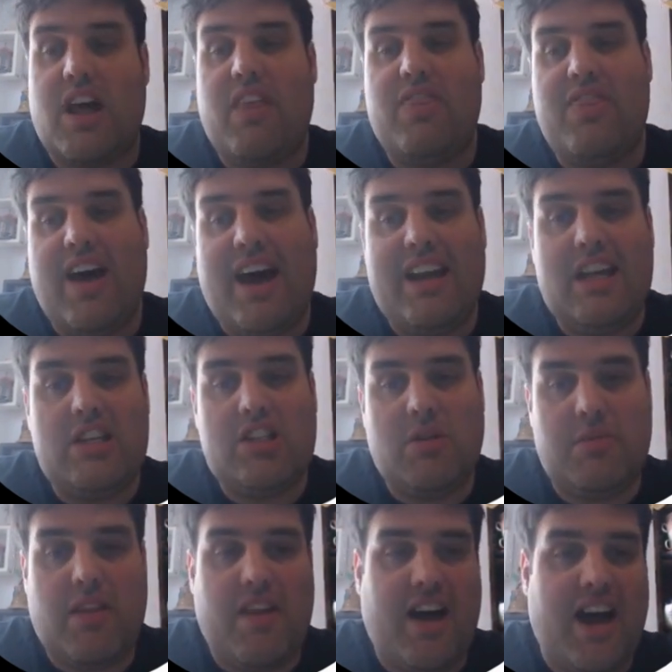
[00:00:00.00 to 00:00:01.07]
And that is
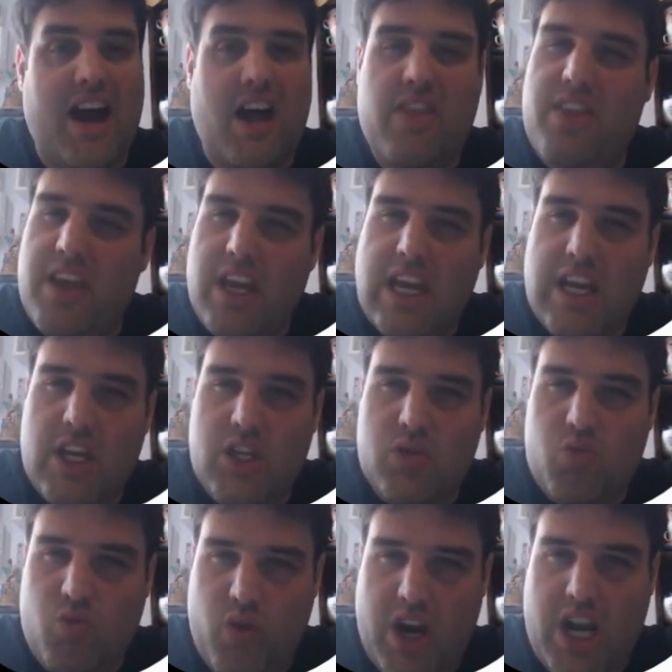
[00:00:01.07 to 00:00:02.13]
something that I think is
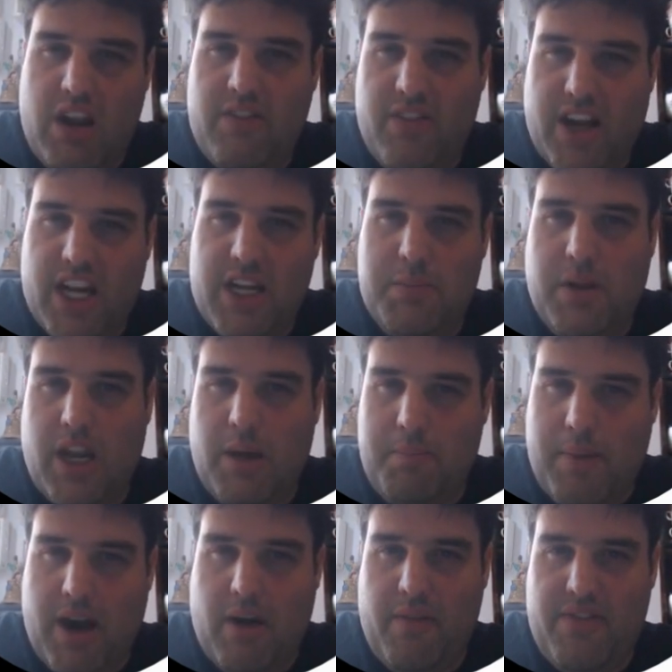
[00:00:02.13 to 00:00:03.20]
really valuable
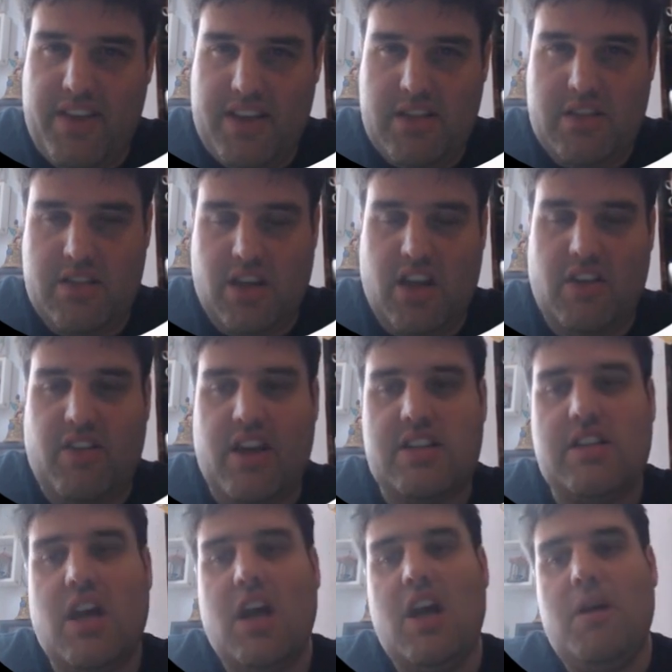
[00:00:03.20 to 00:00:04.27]
about this
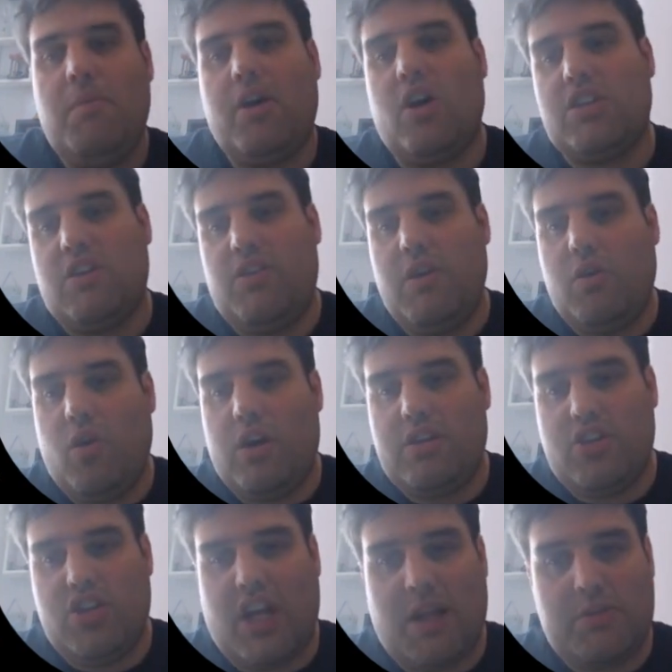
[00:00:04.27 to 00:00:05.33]
service, because if you go into
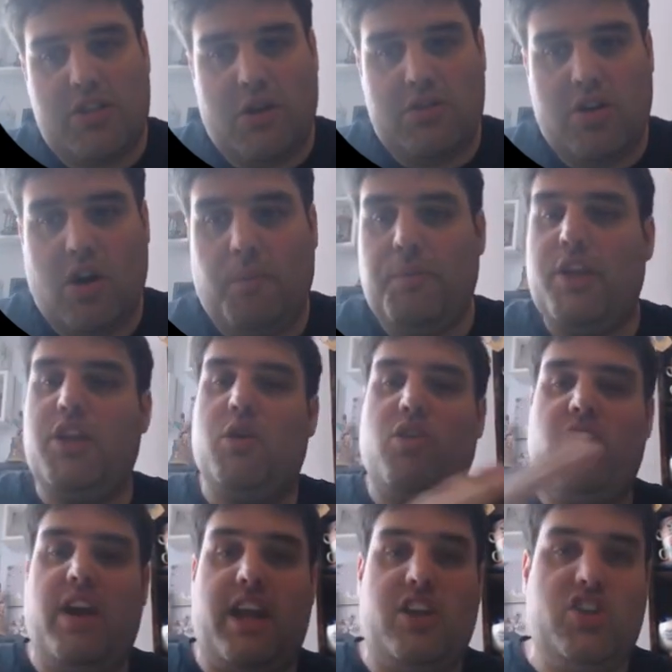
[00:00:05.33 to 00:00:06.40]
the Chat App Studio and you
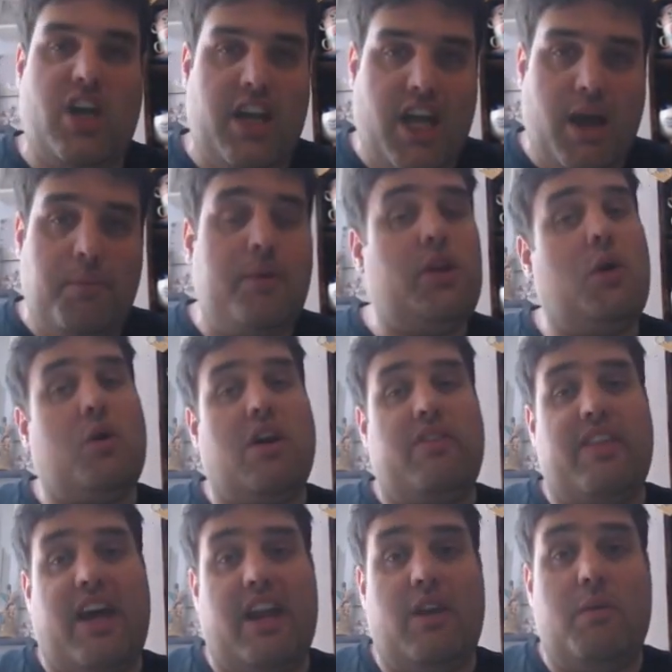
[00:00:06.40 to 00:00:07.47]
create a chat app, you can
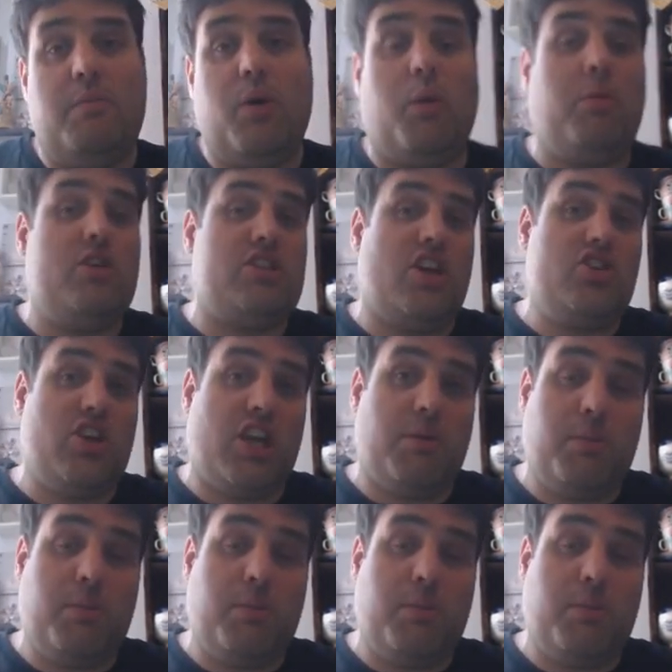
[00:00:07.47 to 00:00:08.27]
then publish that chat app